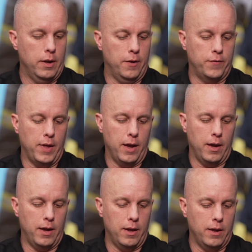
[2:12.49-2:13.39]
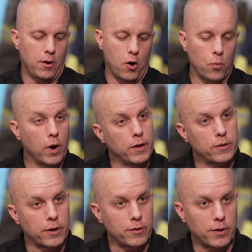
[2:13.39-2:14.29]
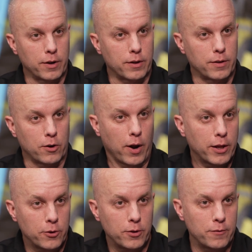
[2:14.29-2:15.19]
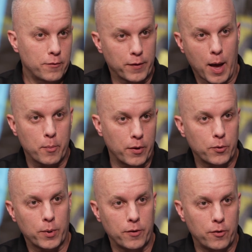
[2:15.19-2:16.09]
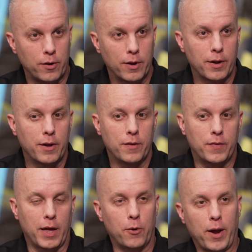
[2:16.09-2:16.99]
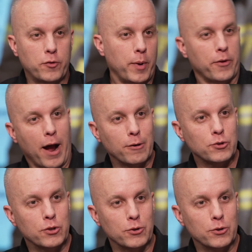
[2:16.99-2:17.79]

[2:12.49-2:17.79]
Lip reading: If they are running the credit union for that month or whatever, they don't have to pay their house